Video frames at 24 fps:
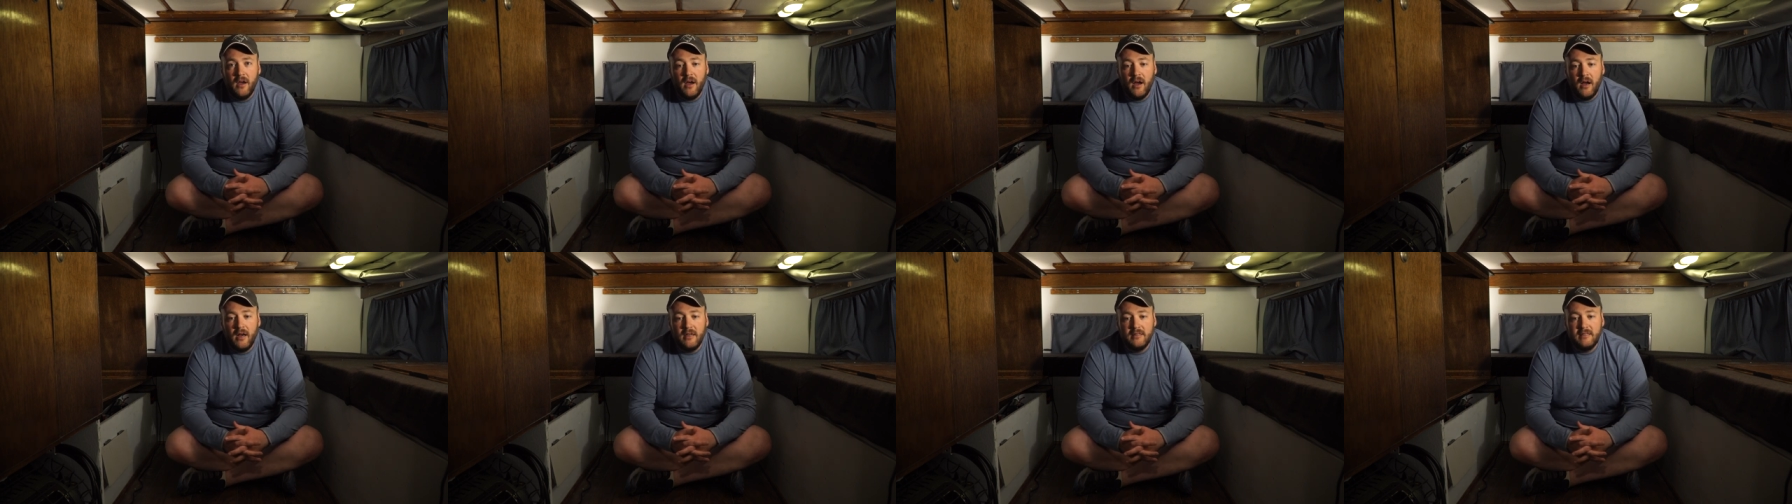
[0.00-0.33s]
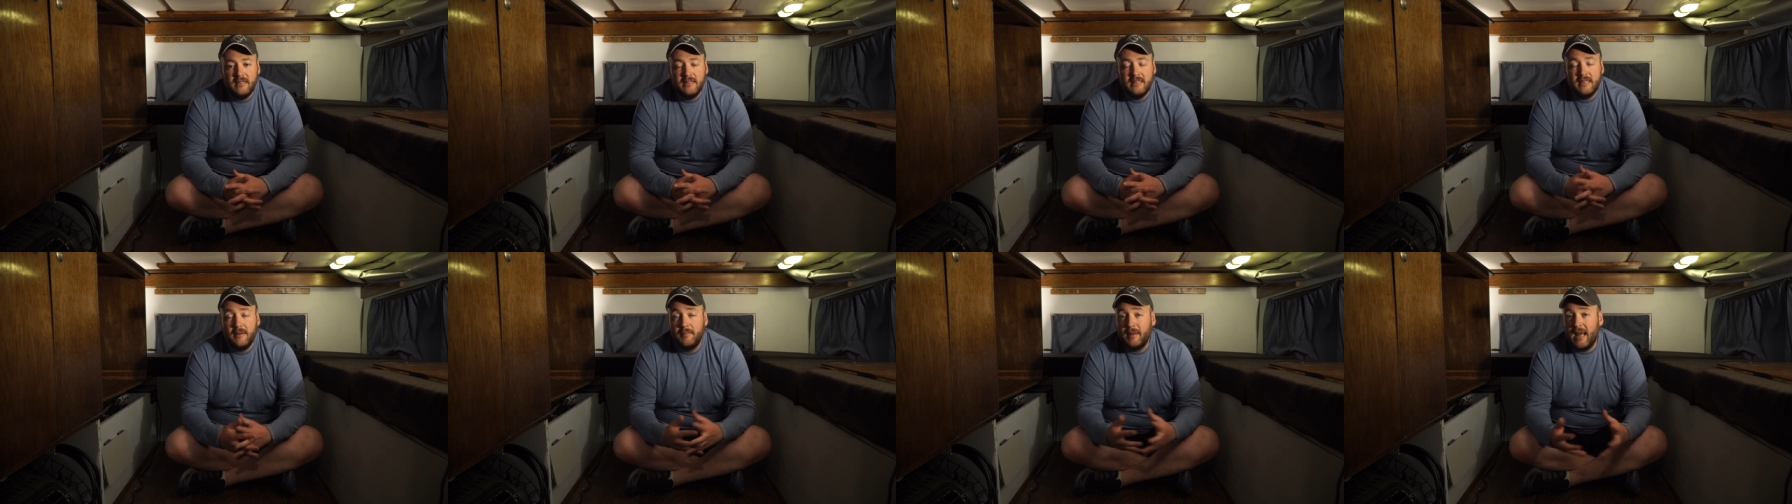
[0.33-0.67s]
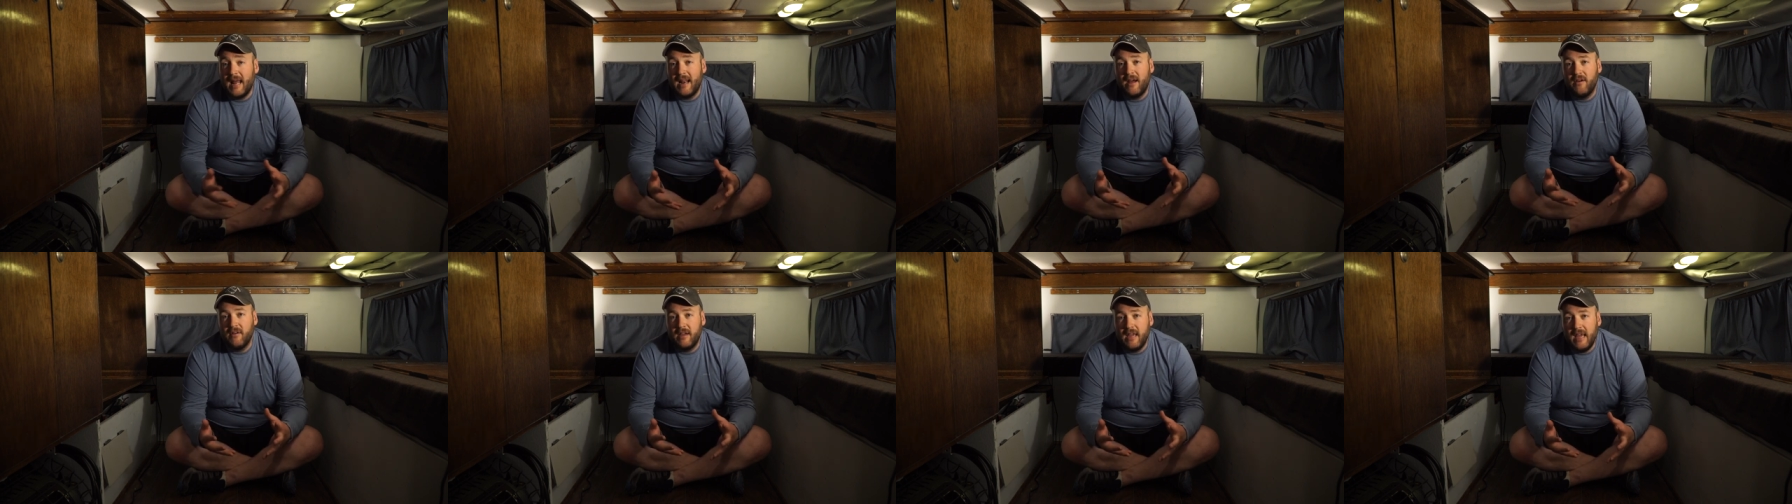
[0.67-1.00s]
Uh, since I'm
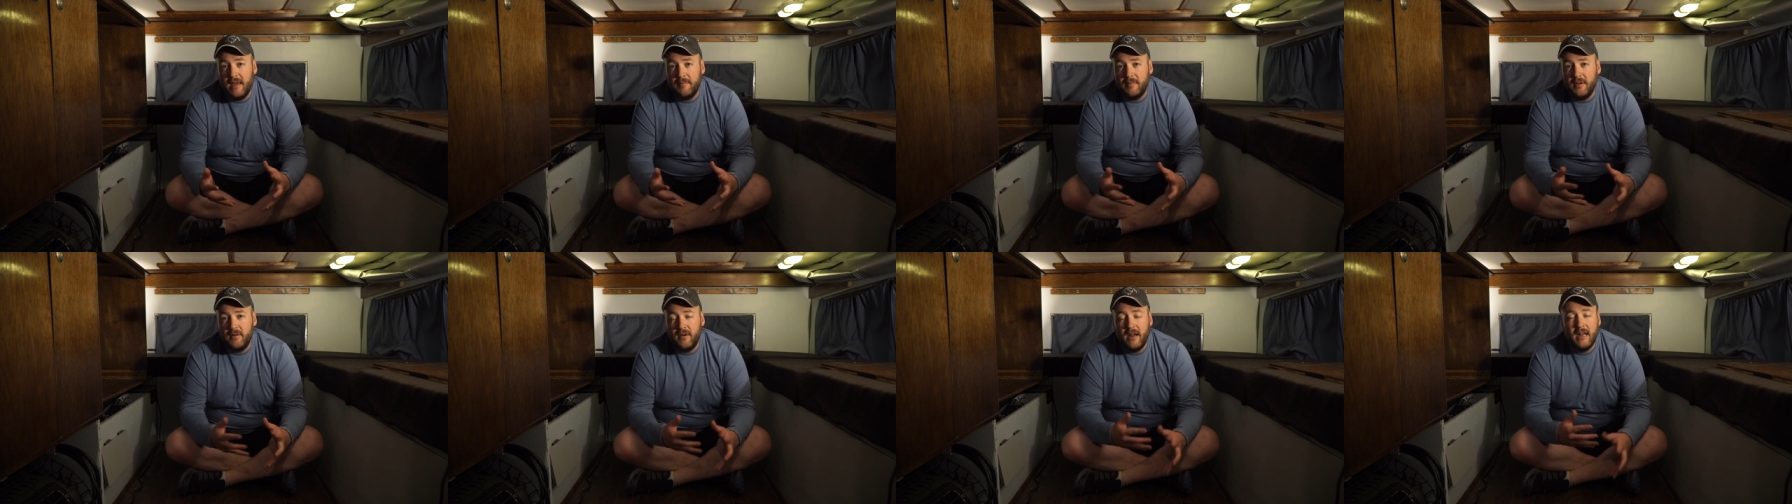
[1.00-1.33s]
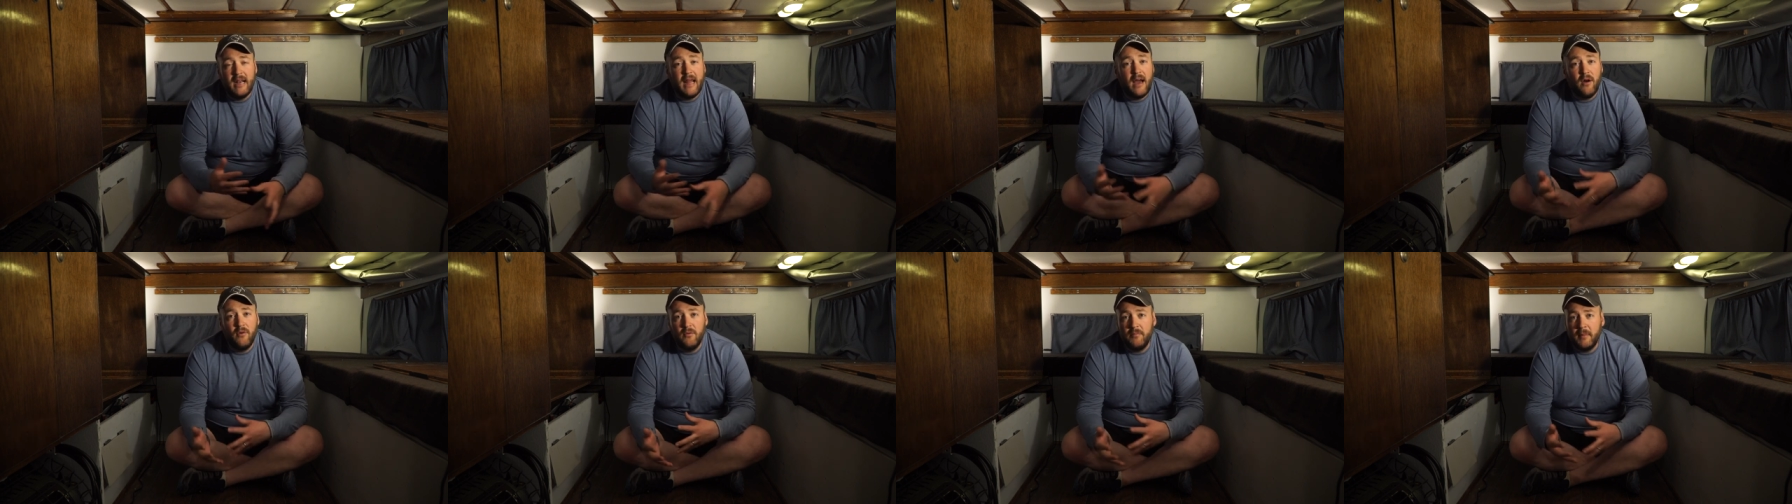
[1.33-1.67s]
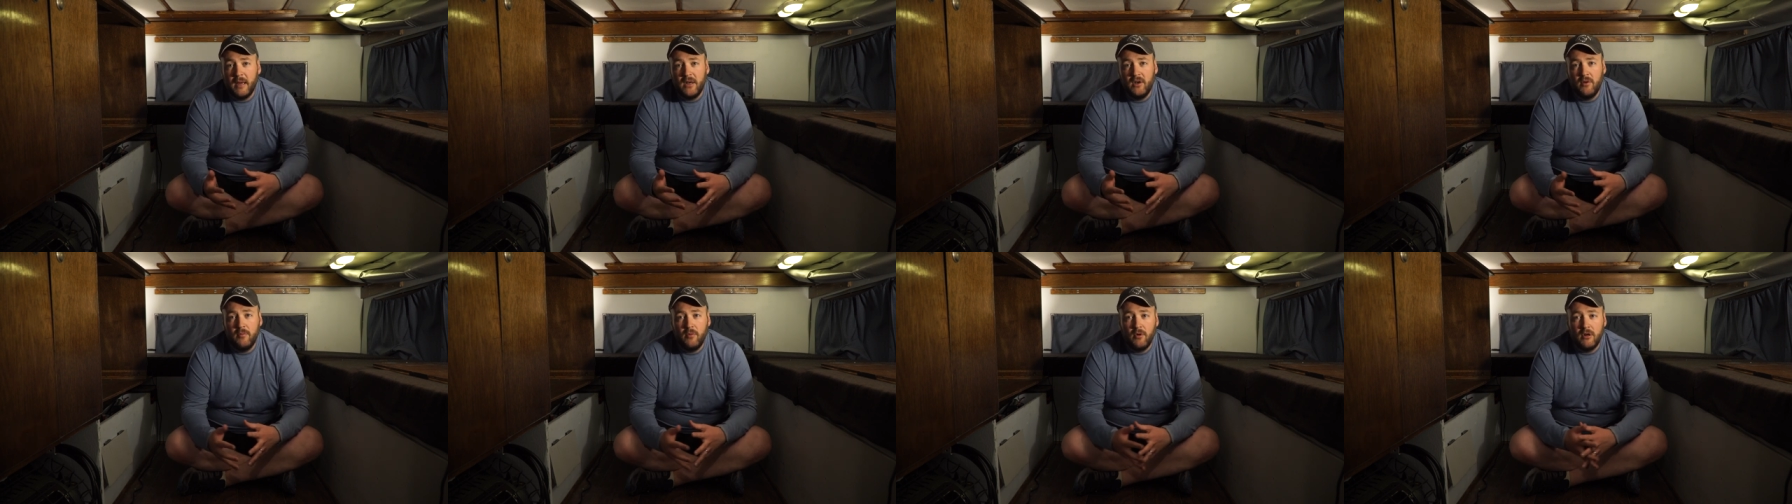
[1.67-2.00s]
not out camping right now with
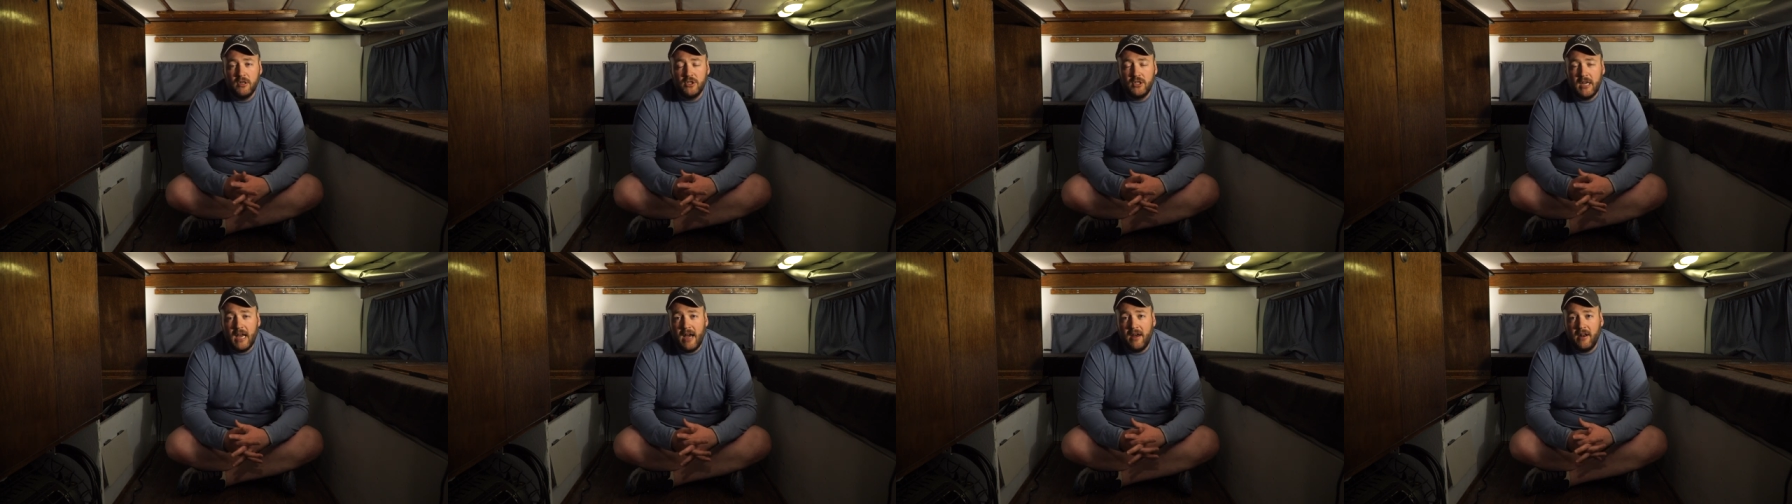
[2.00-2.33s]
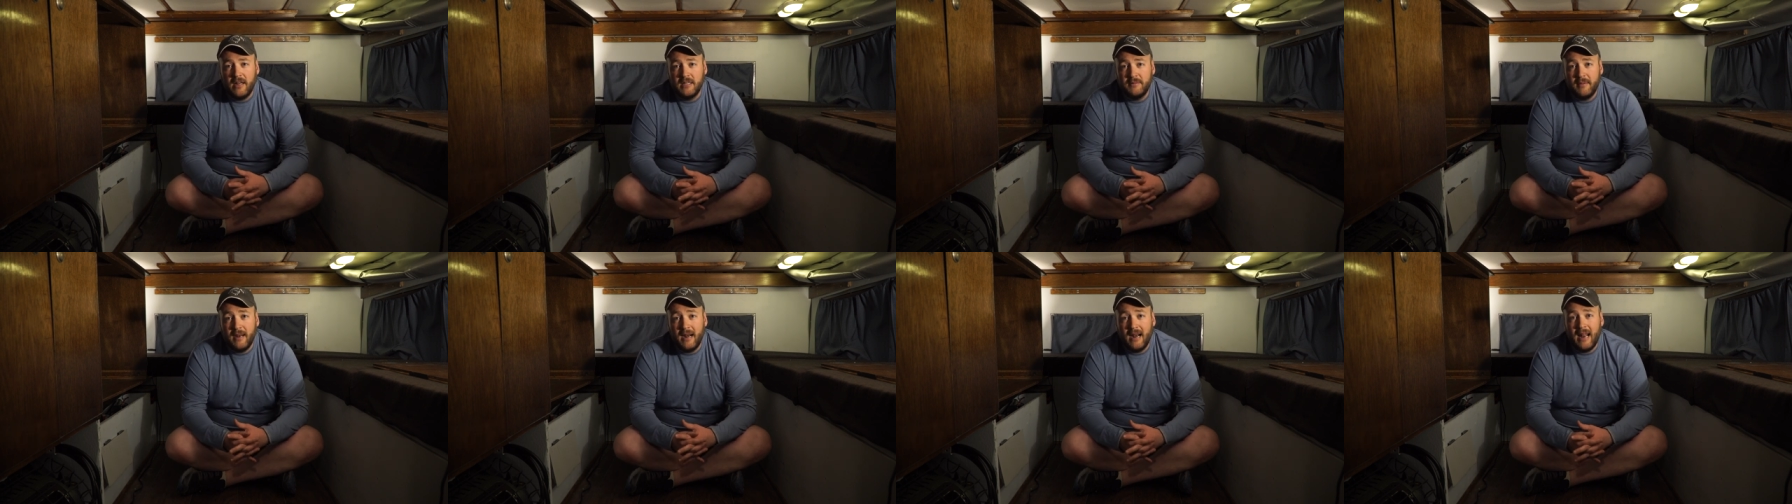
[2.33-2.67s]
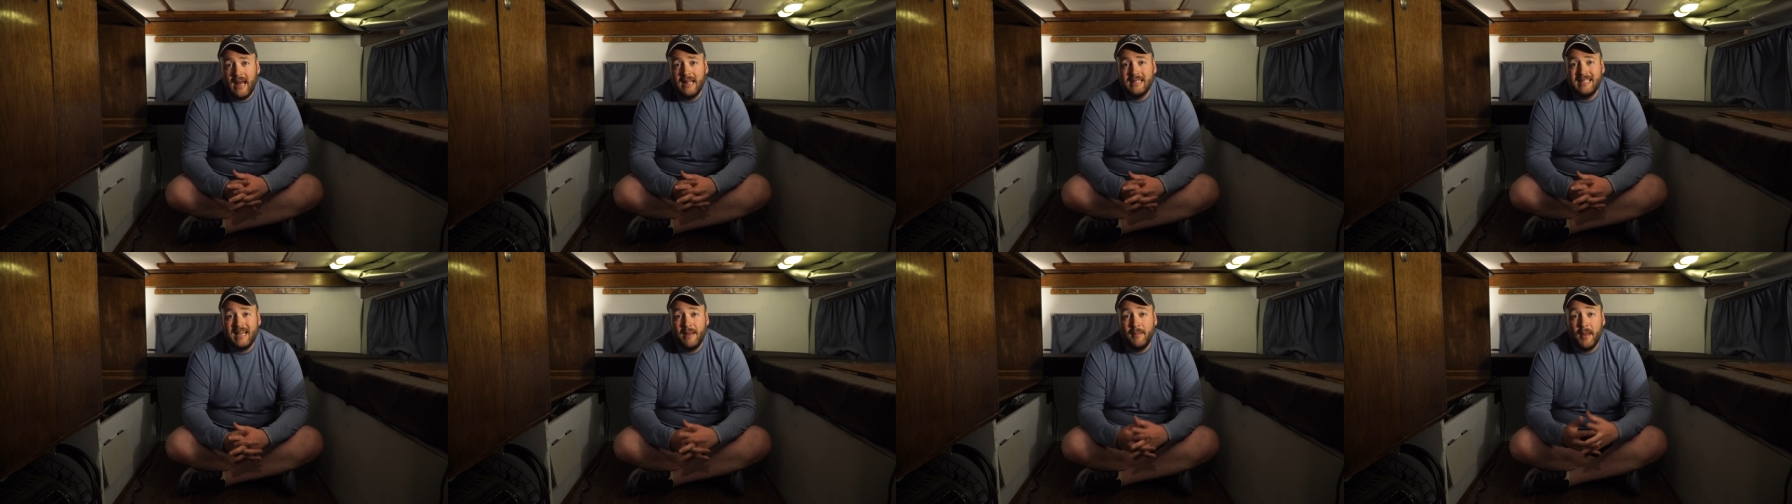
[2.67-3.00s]
my newborn child, I spend a
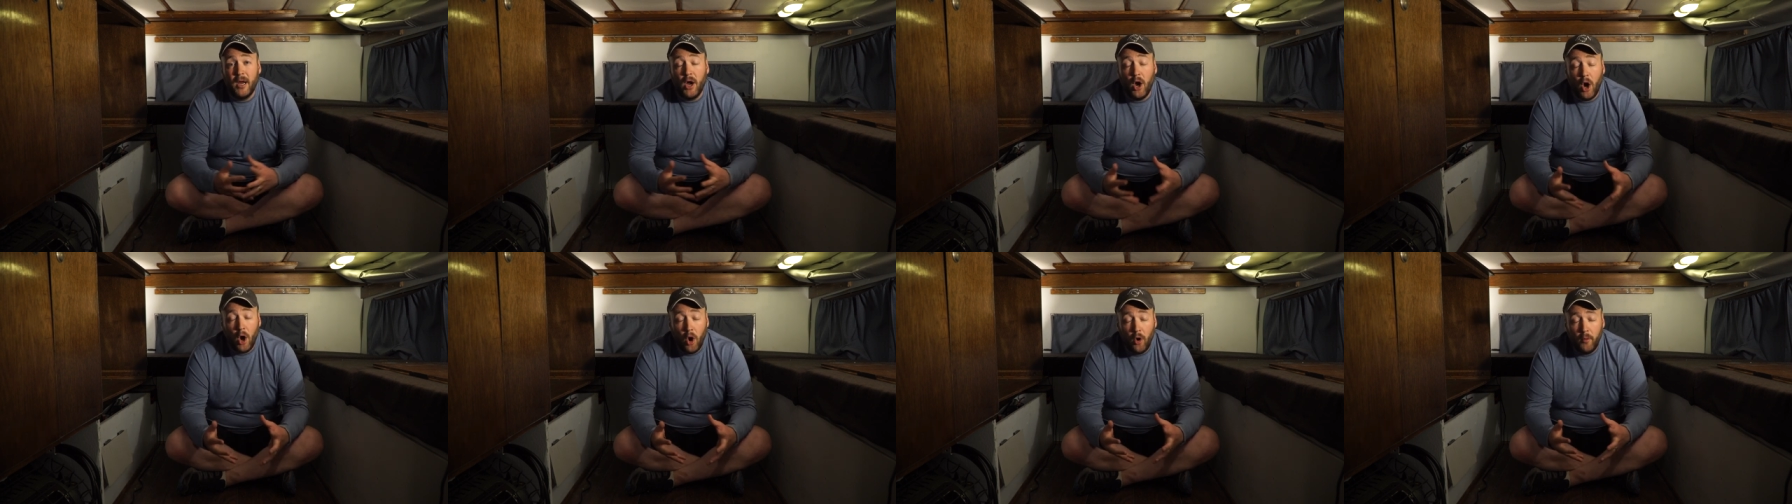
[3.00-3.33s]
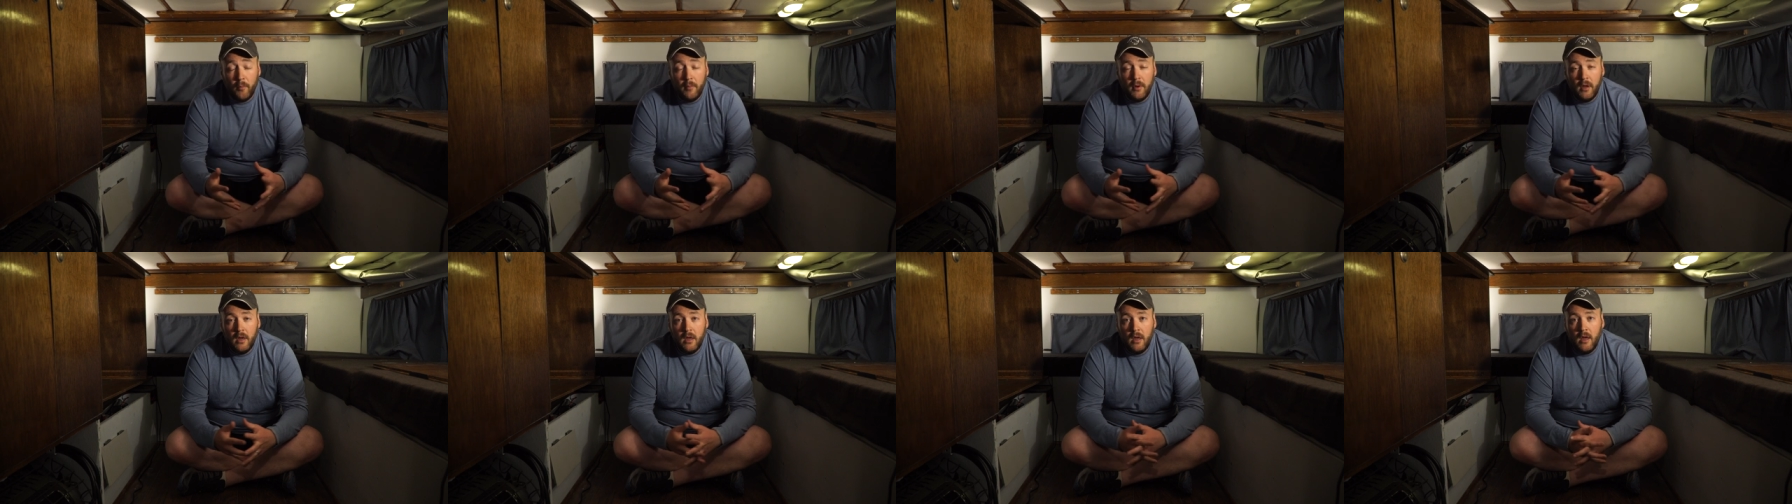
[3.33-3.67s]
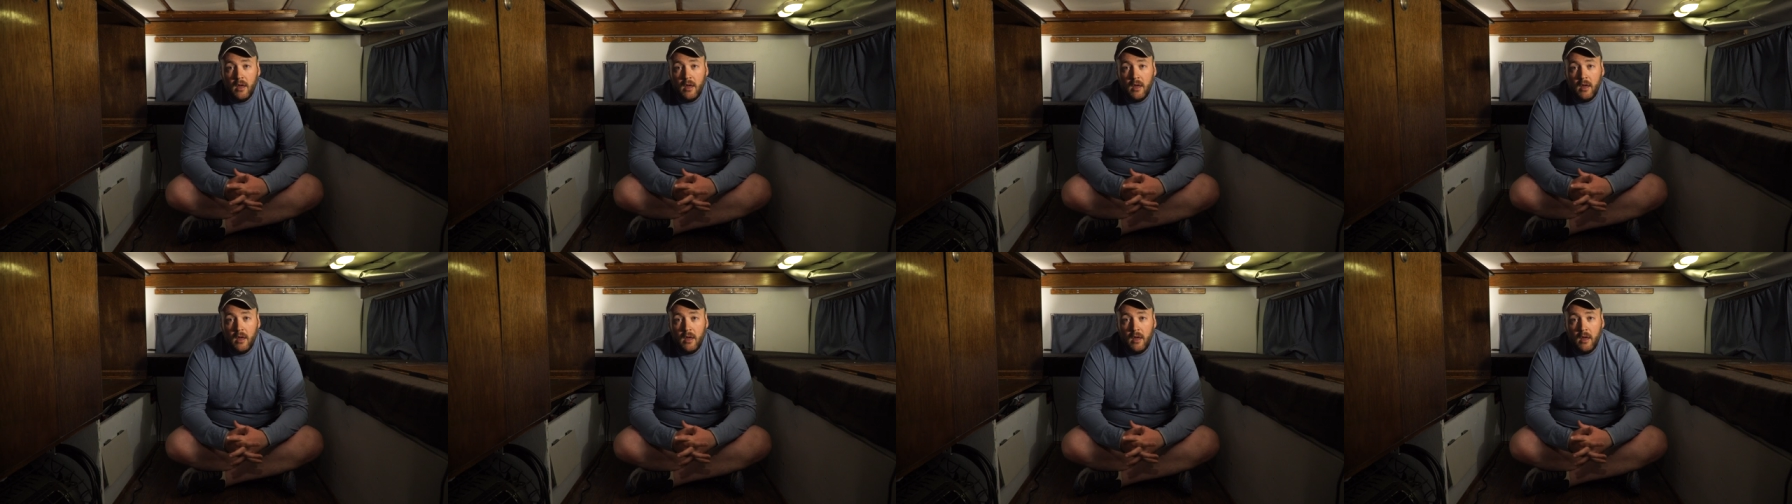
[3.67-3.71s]
lot of time at home,